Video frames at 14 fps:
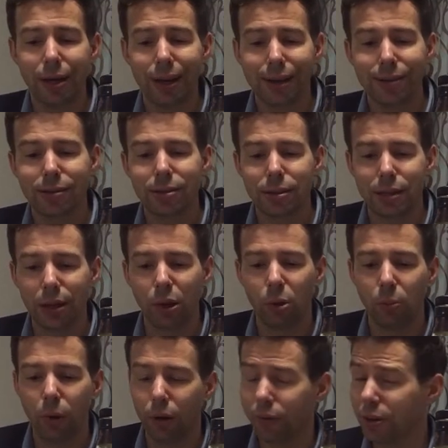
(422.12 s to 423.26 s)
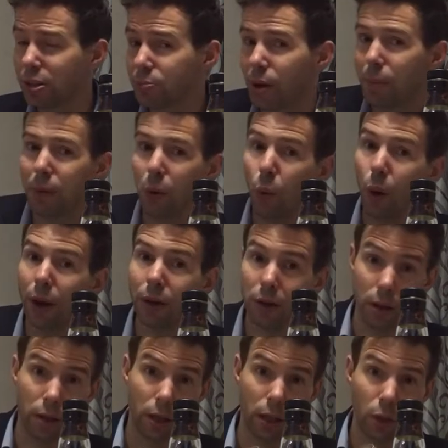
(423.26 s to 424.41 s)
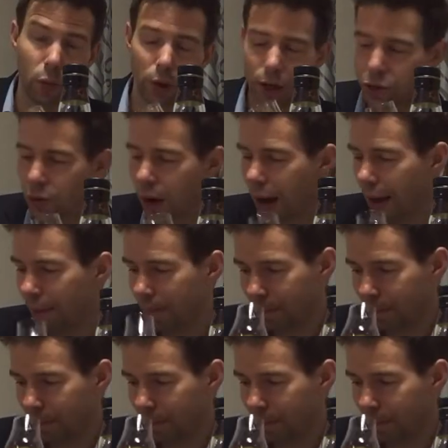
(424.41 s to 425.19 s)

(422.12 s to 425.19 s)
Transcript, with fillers: a nice single malt, this might be one that you want to try.